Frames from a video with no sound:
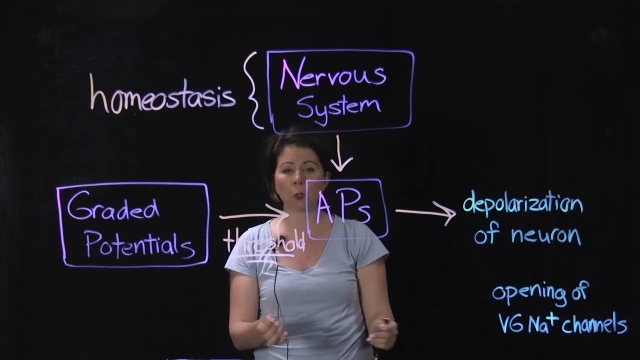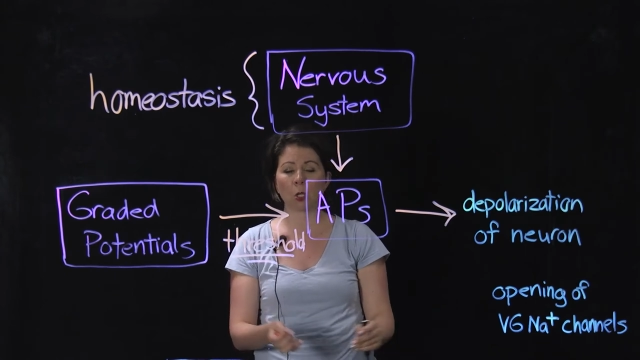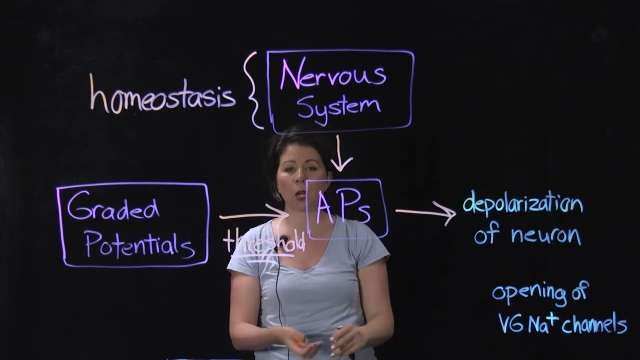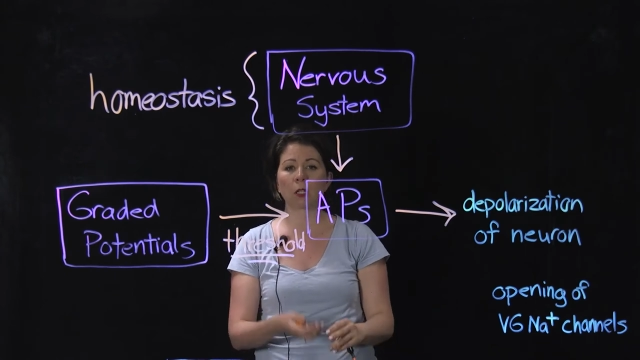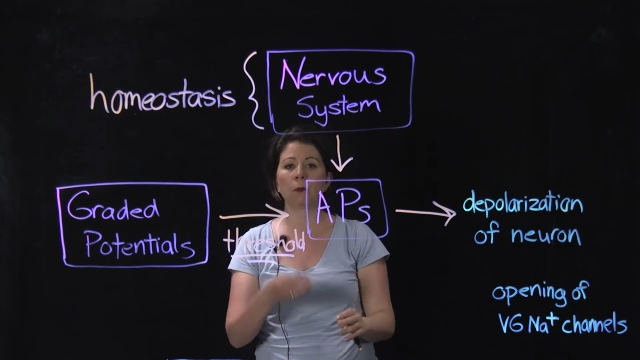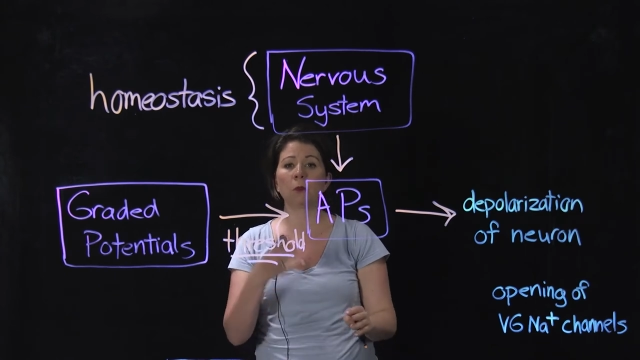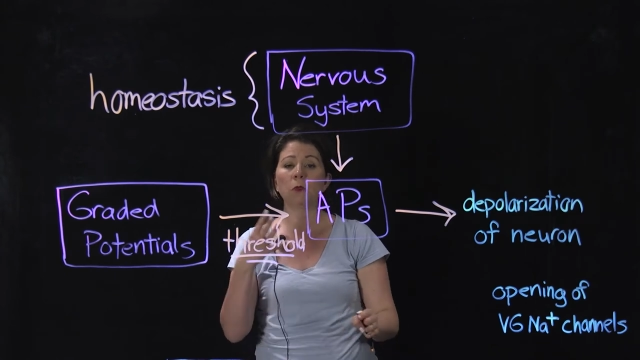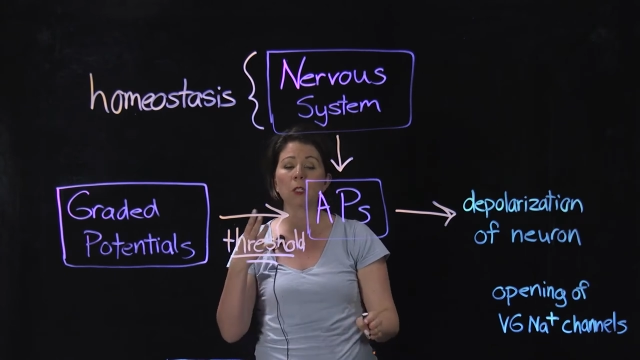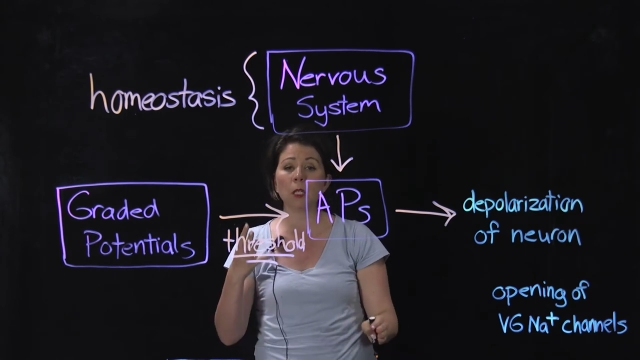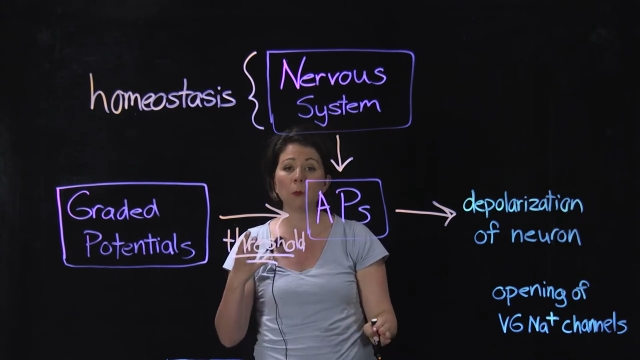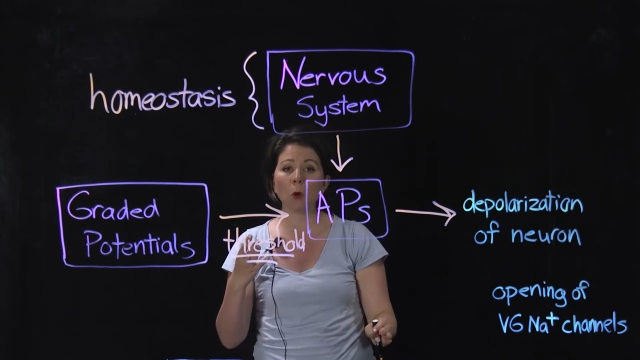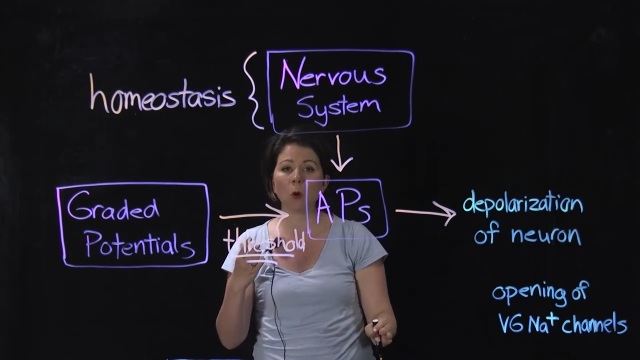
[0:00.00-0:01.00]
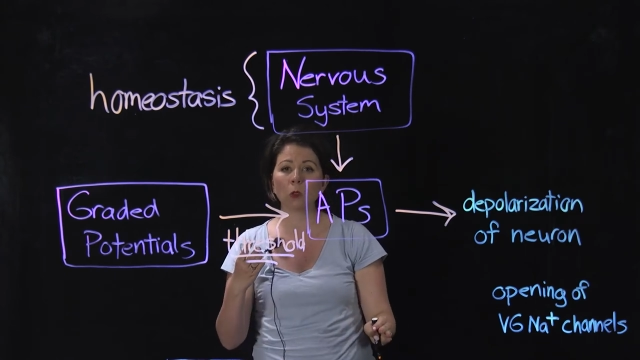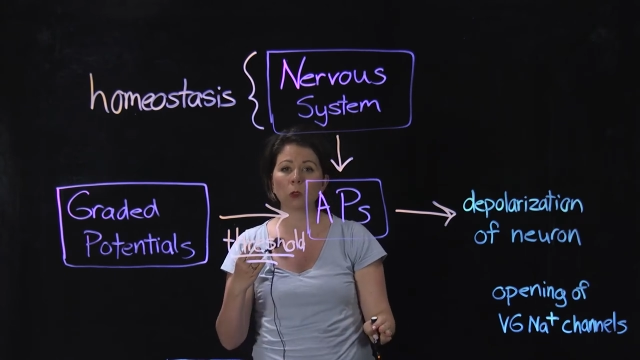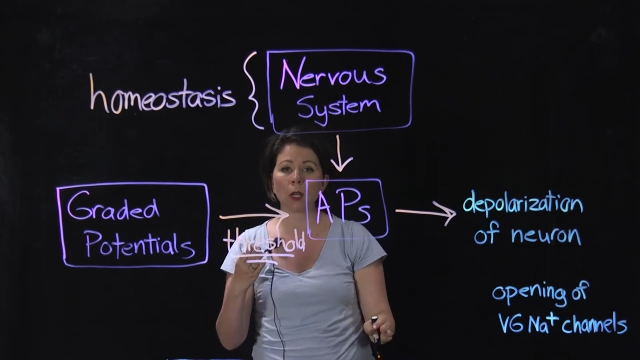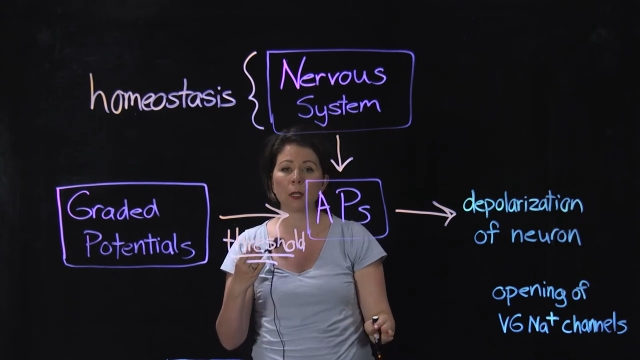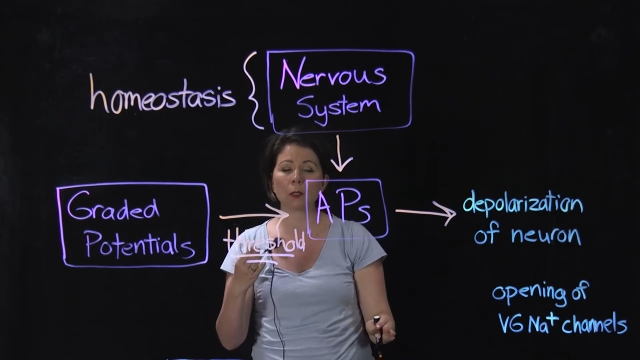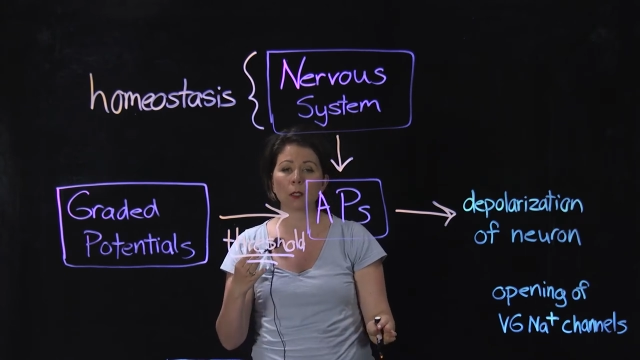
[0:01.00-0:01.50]
We talked about
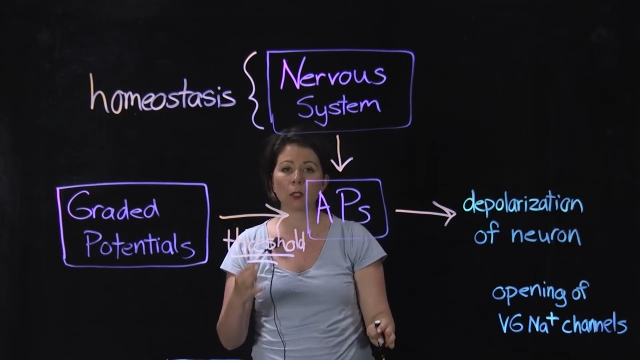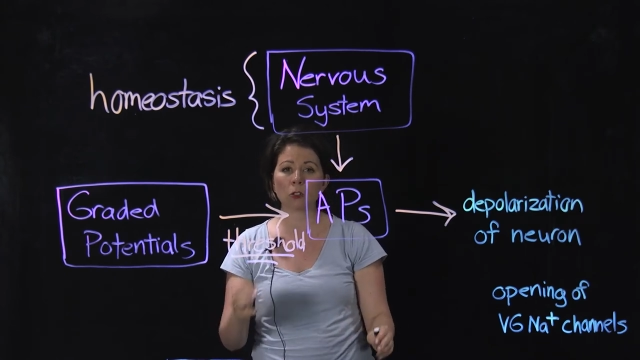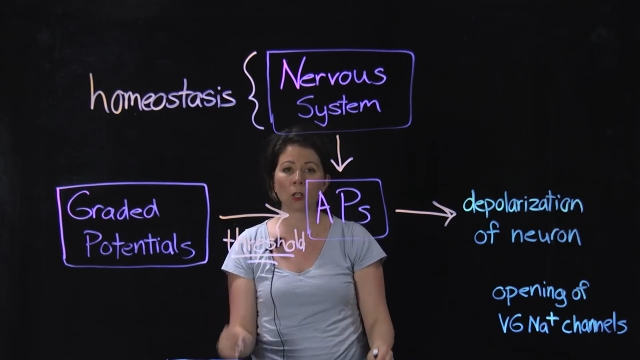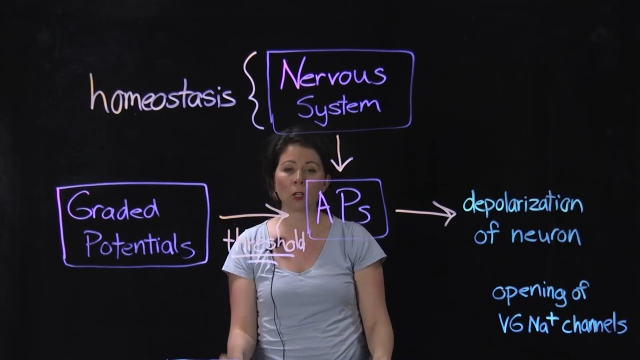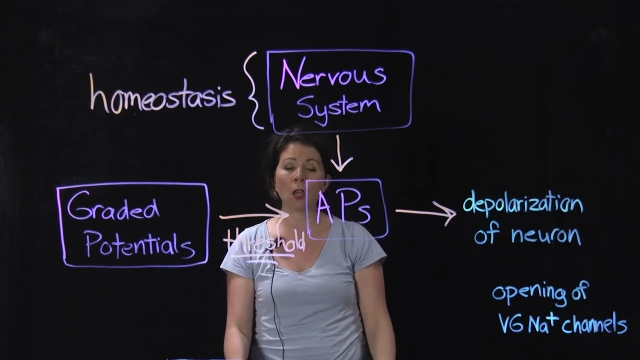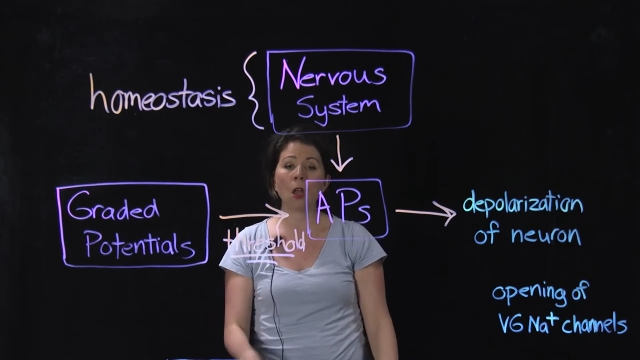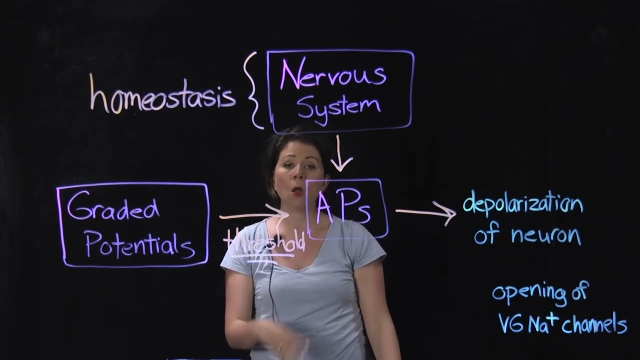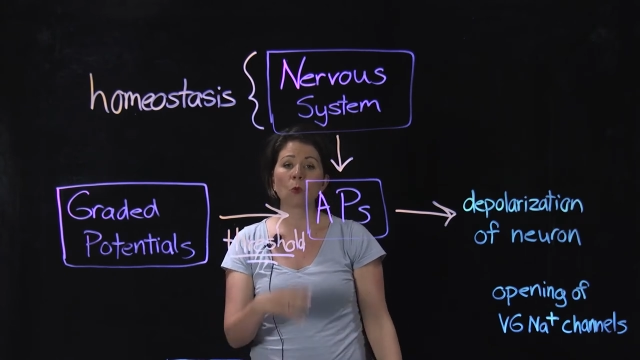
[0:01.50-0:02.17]
depolarization,